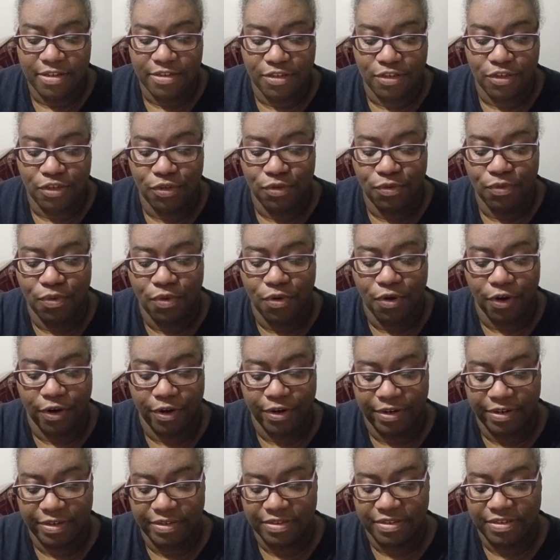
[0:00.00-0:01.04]
2
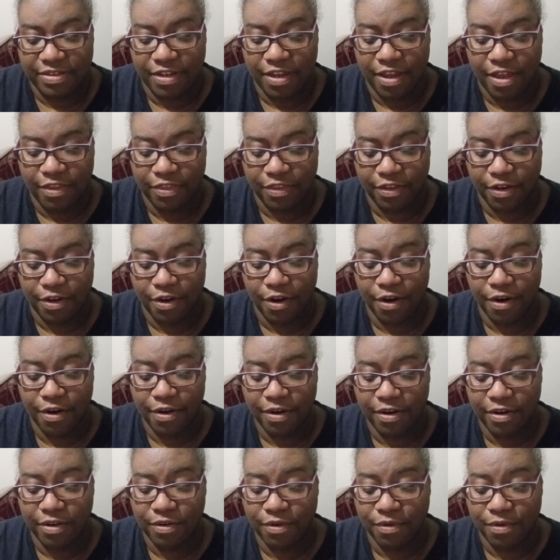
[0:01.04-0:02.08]
curtains. The
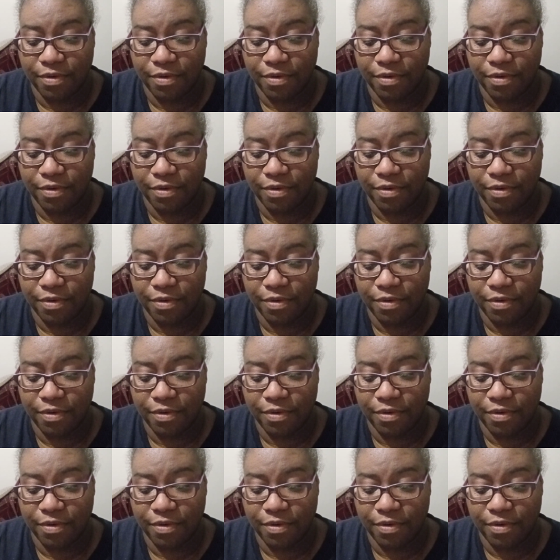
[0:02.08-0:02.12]
curtain